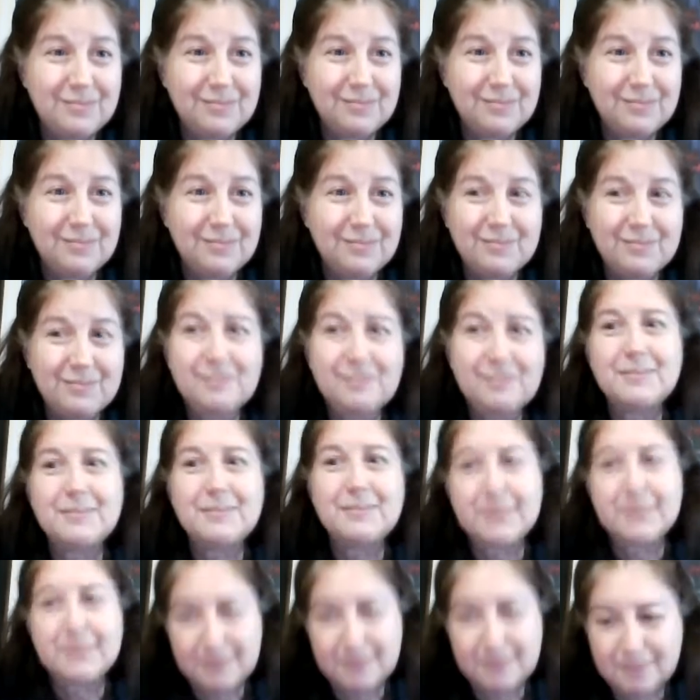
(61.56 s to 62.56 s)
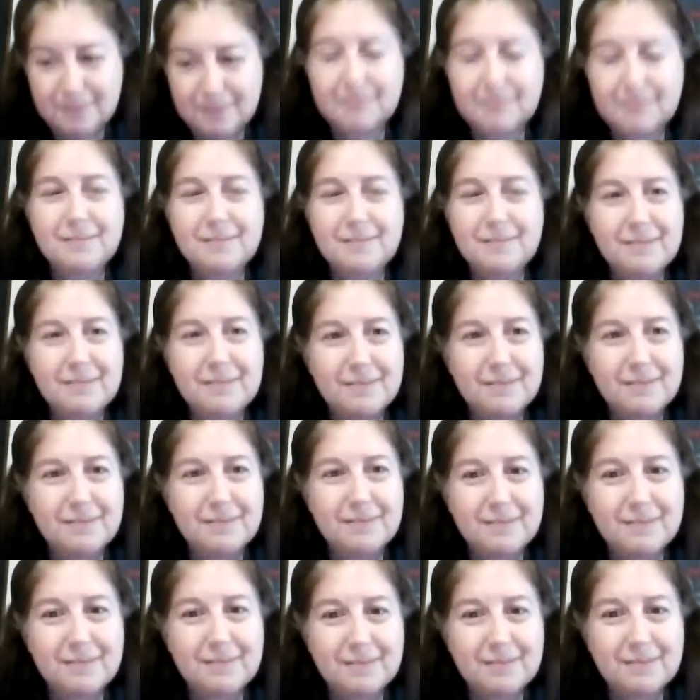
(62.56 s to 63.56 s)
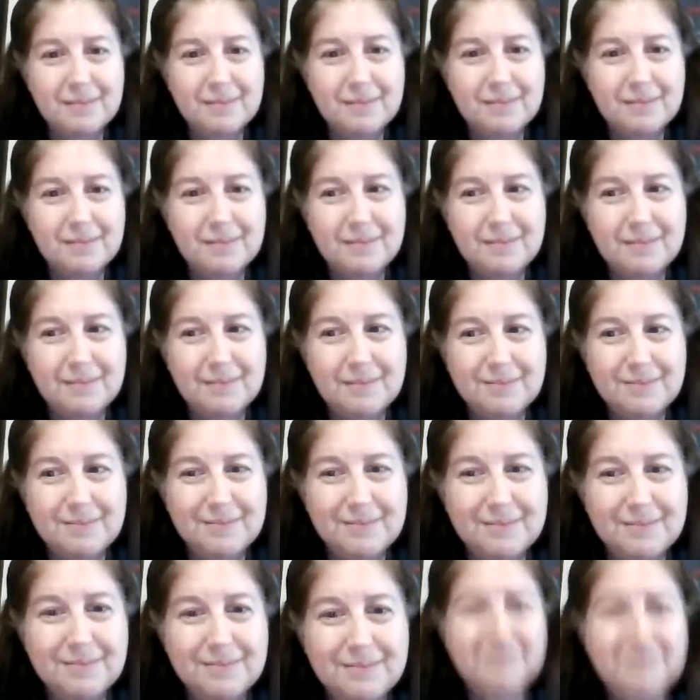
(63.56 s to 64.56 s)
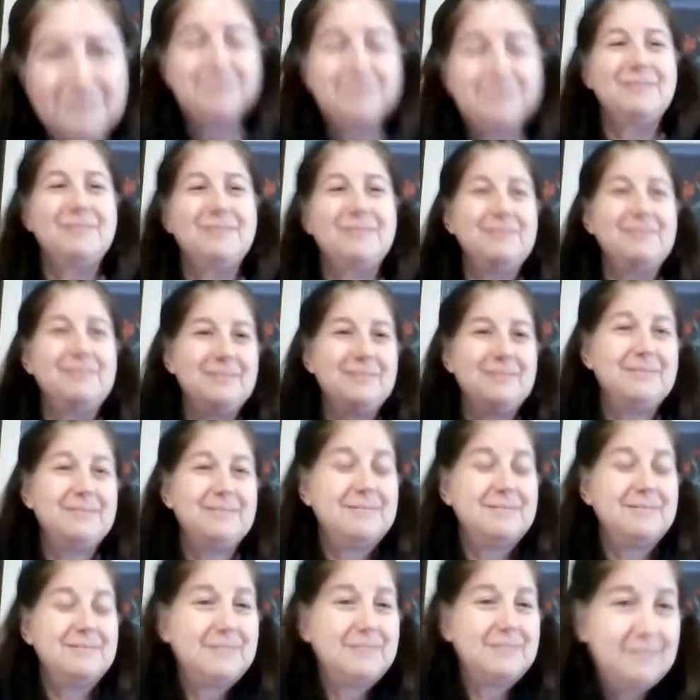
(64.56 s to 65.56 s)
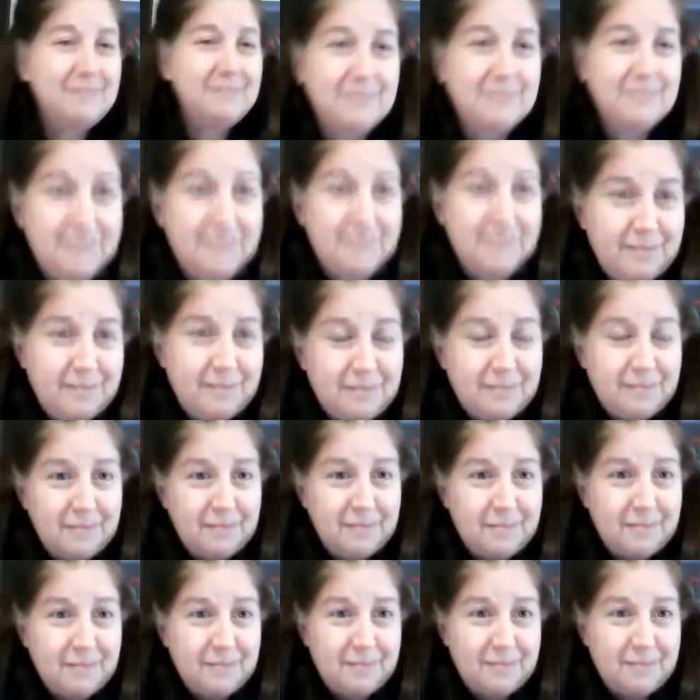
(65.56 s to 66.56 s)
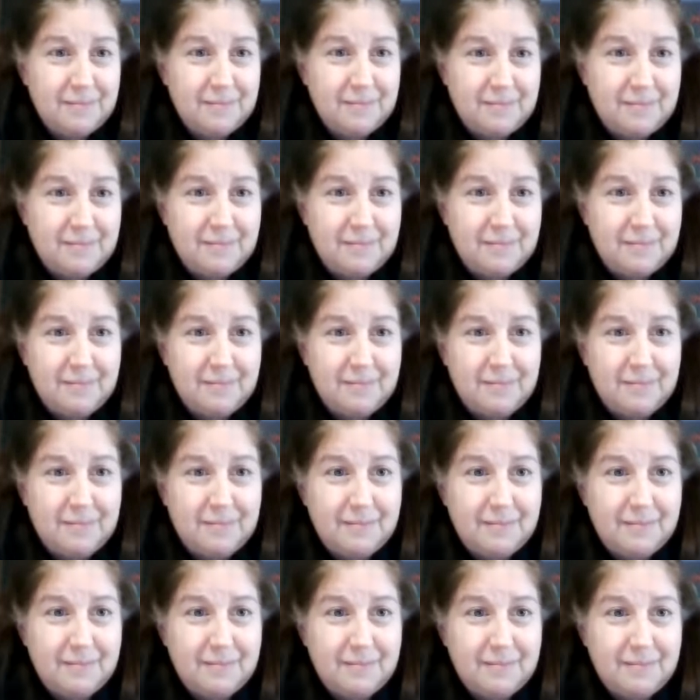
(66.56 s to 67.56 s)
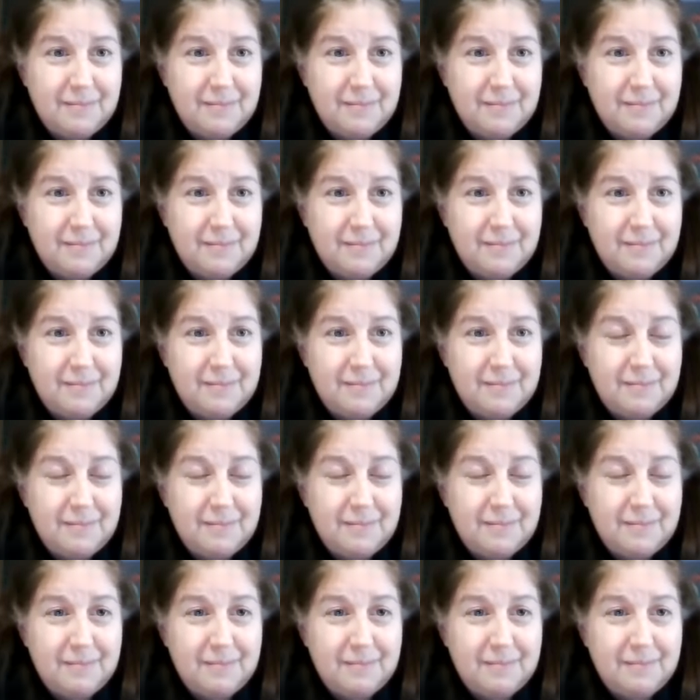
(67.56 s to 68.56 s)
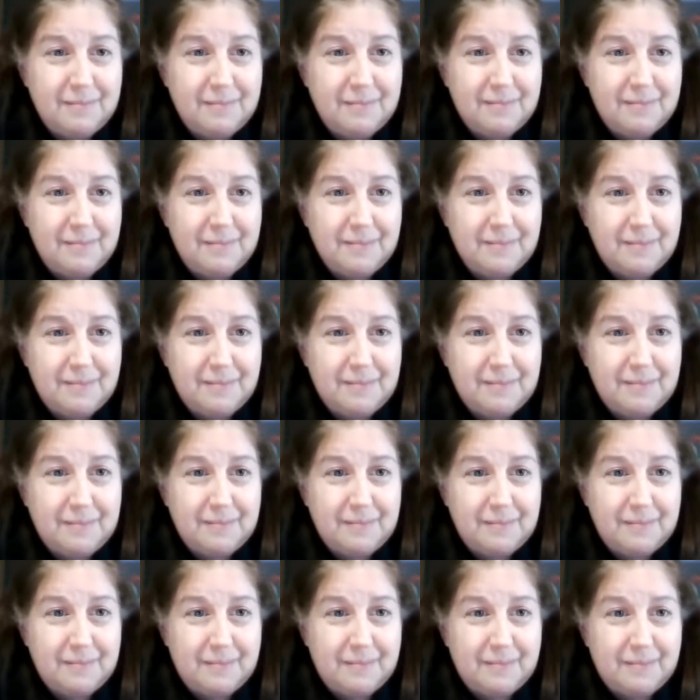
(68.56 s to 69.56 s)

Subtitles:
(silent)